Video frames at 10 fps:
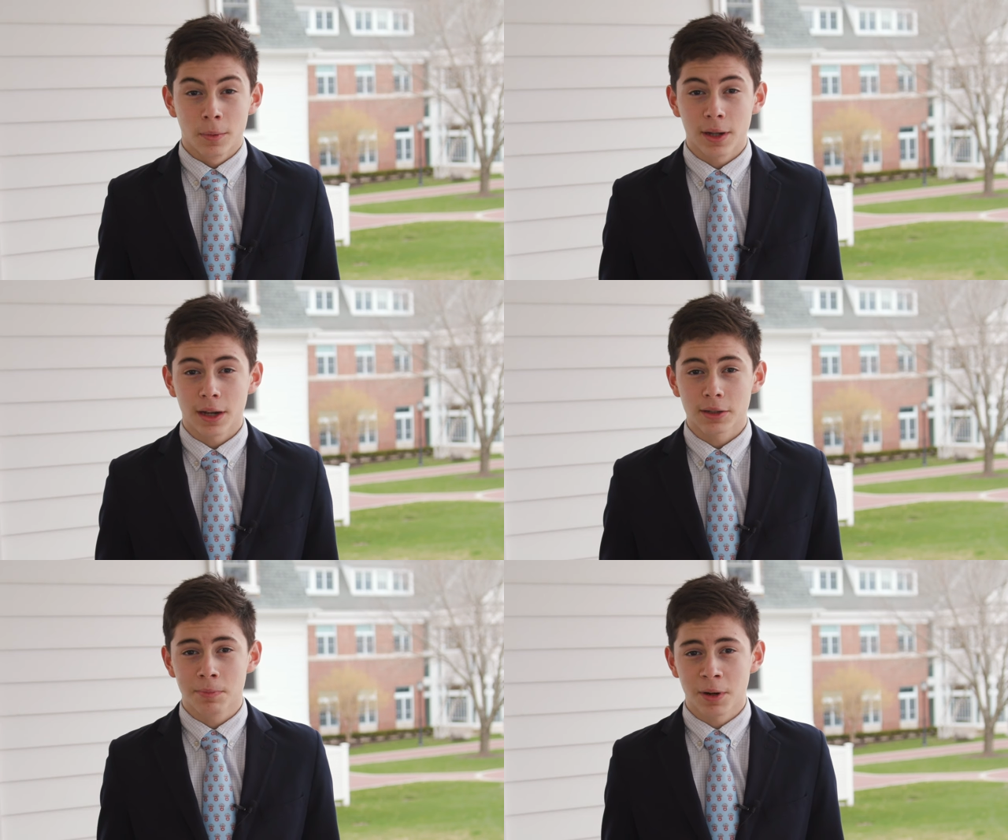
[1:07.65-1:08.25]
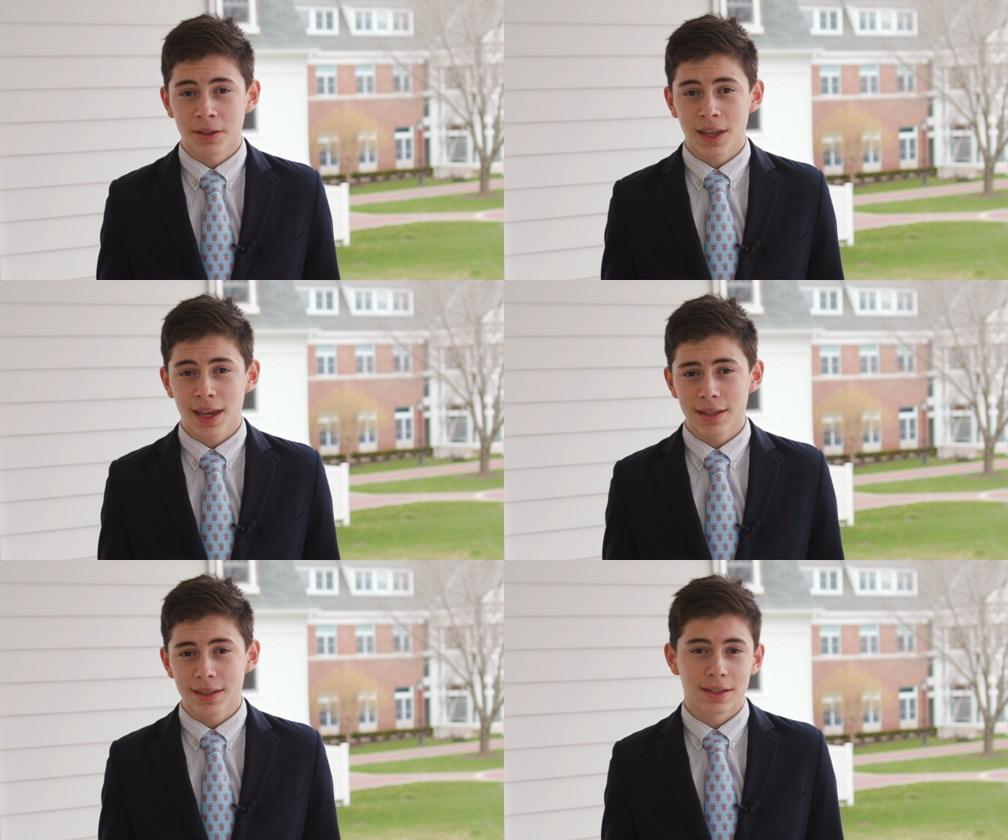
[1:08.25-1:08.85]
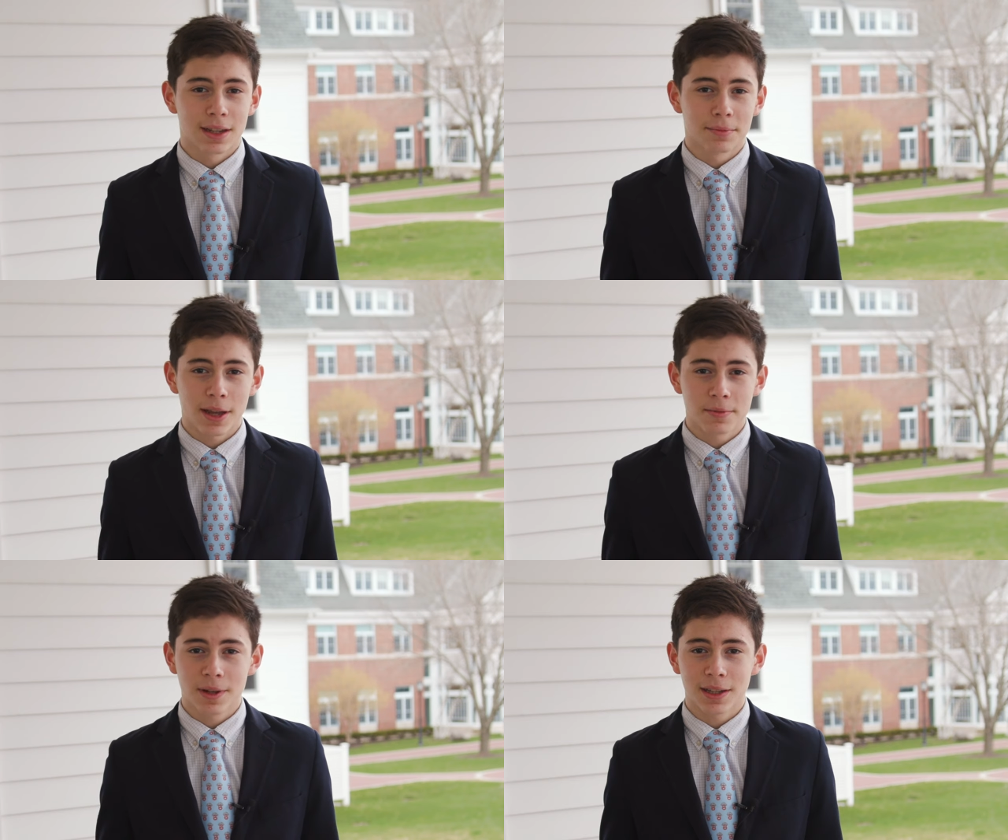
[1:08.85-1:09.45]
We announce birthdays,
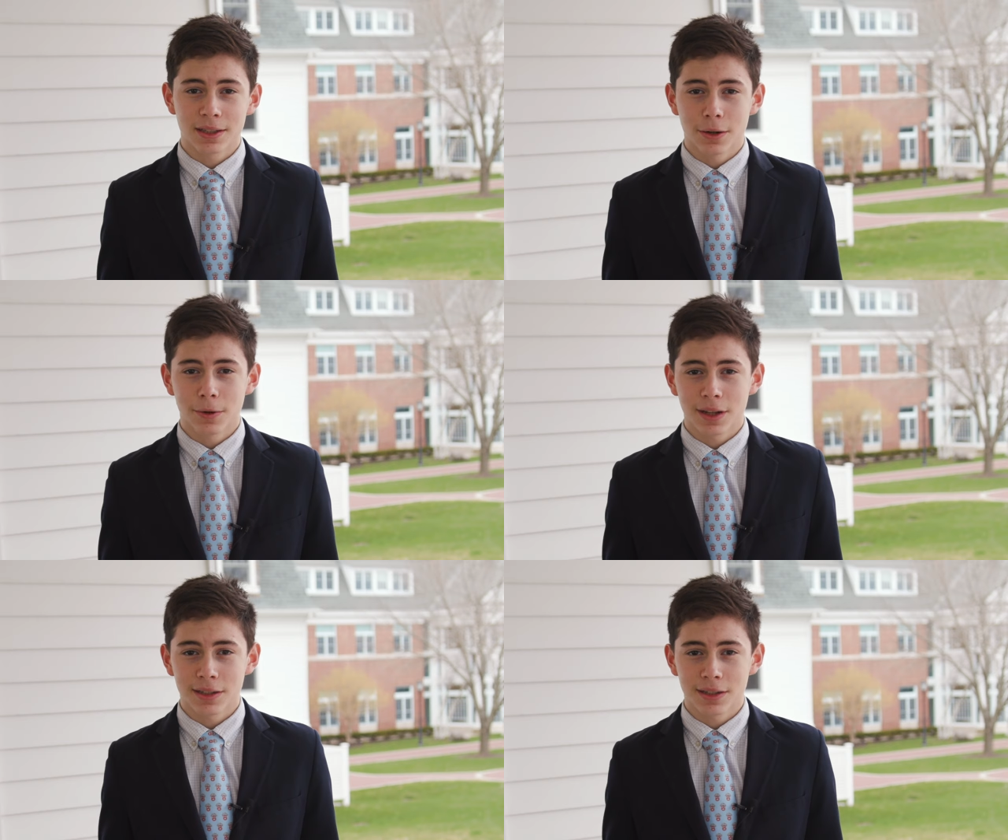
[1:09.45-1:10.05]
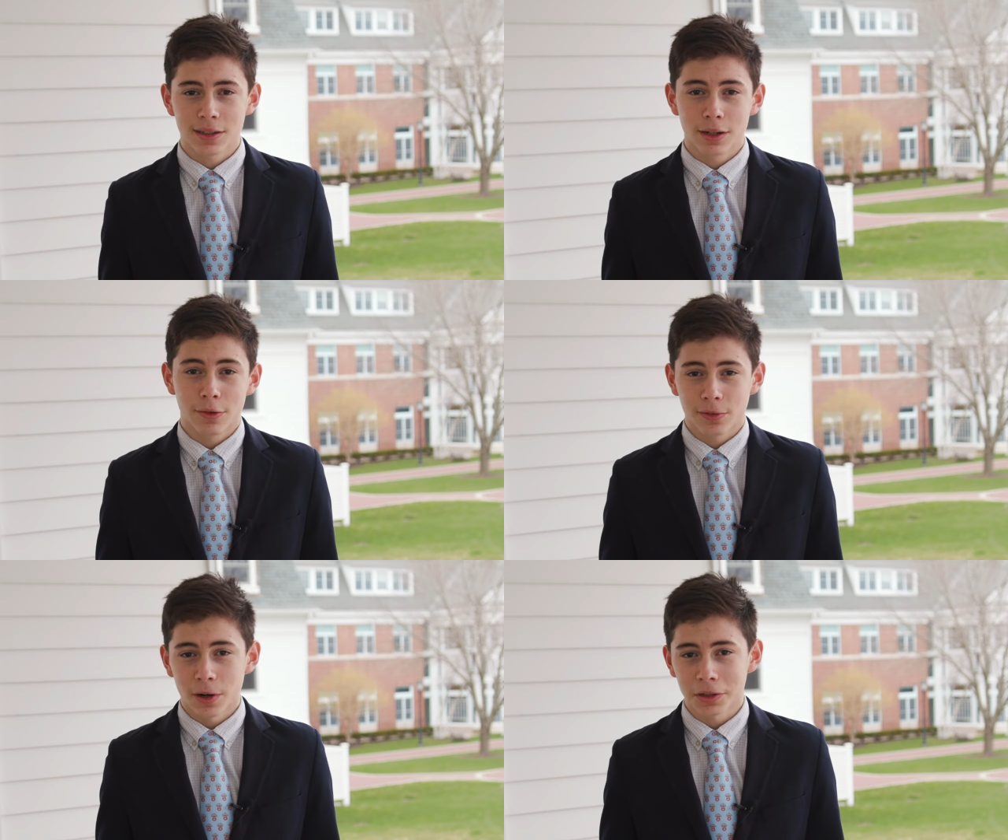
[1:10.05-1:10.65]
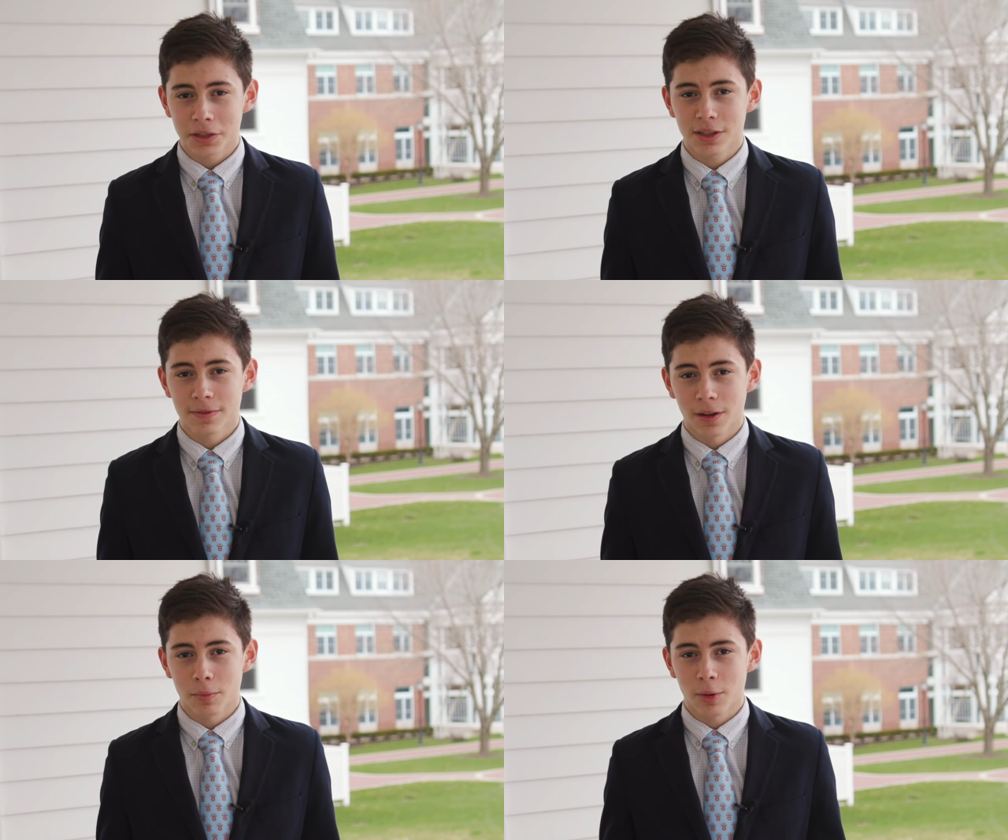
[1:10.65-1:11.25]
sometimes you get donuts, and overall it's just a
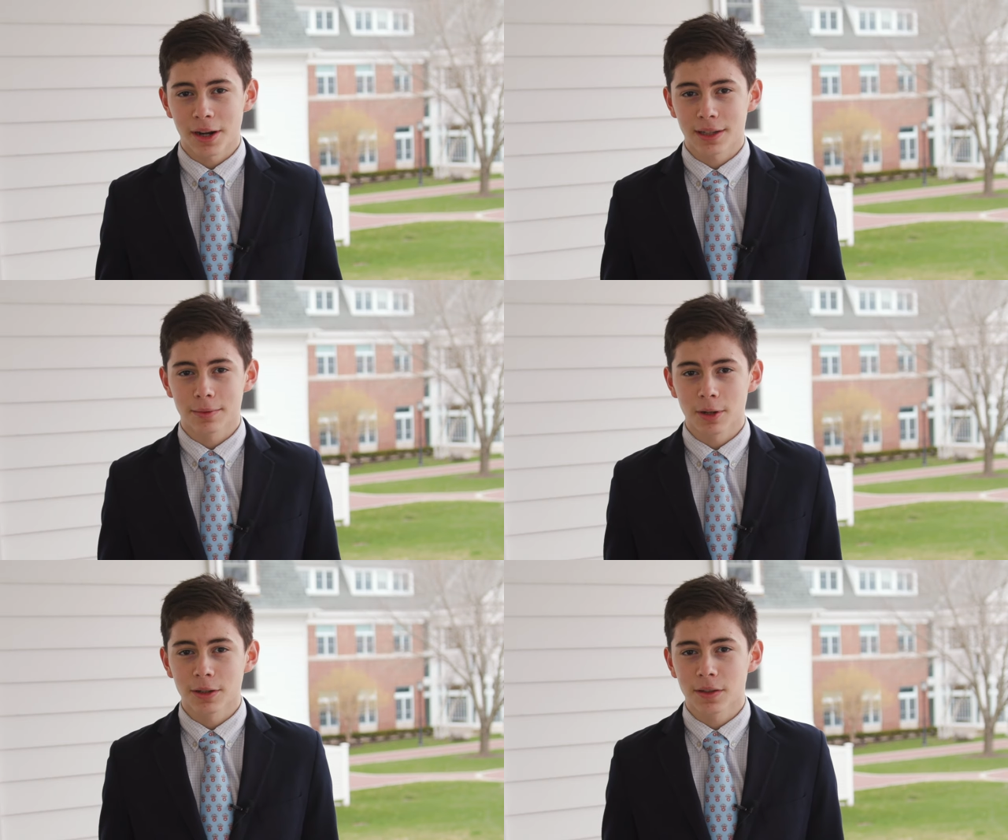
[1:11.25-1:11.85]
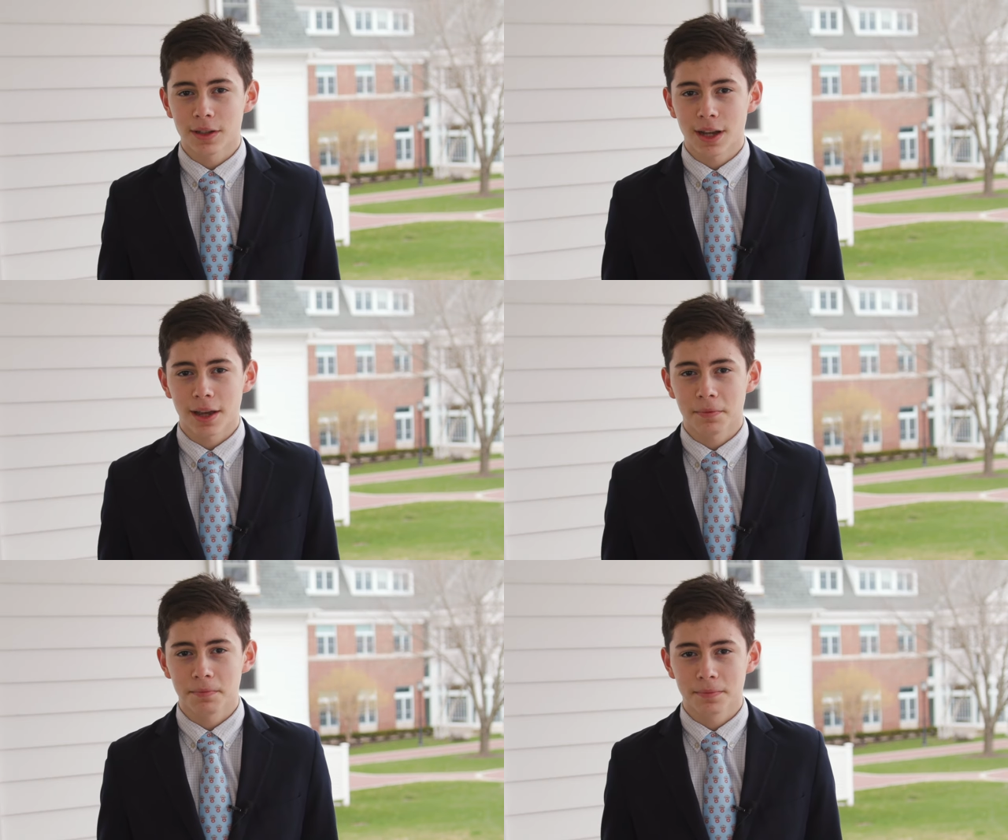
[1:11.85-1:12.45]
fun break in the middle of the day.